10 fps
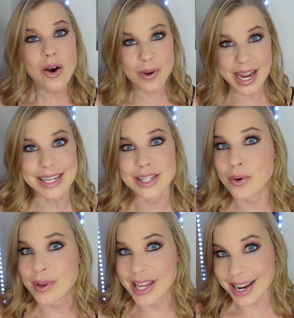Okay,
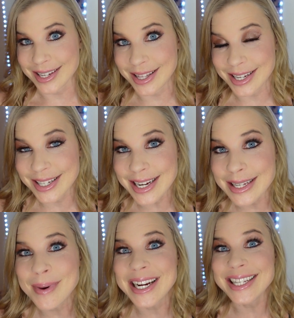so yes, this
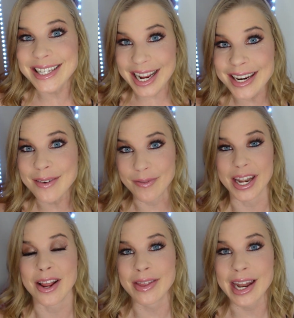is my second
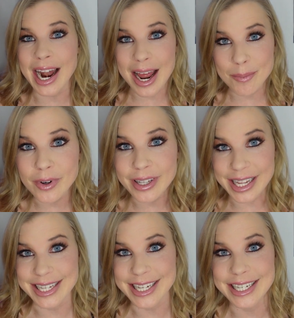video that I'm
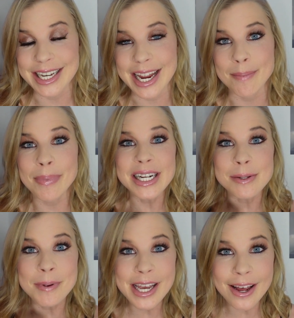releasing today, but
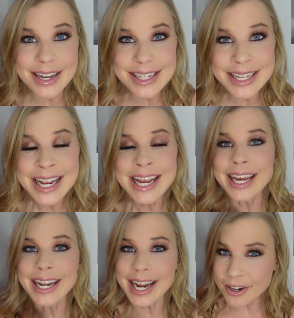it's because
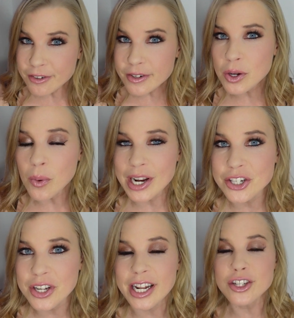it answers a
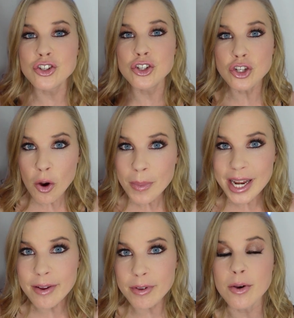question that so
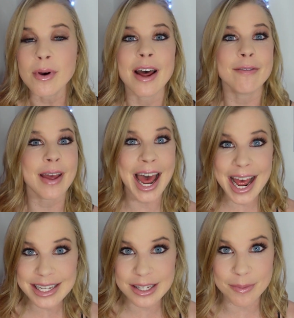many of you have
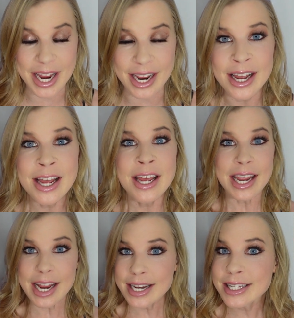asked me.
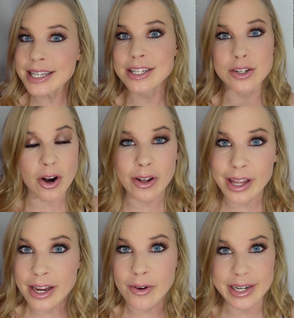Is
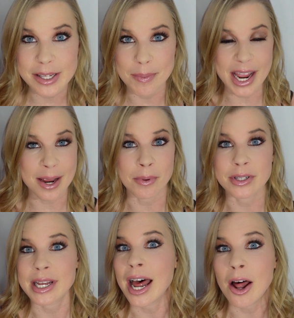Starlink going to be able
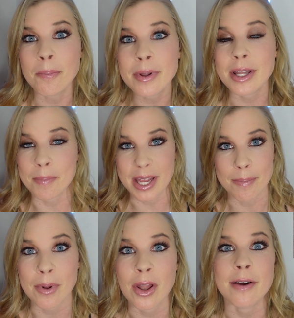to help the
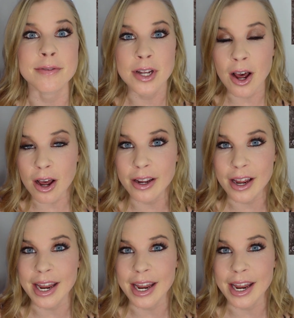people of Tonga?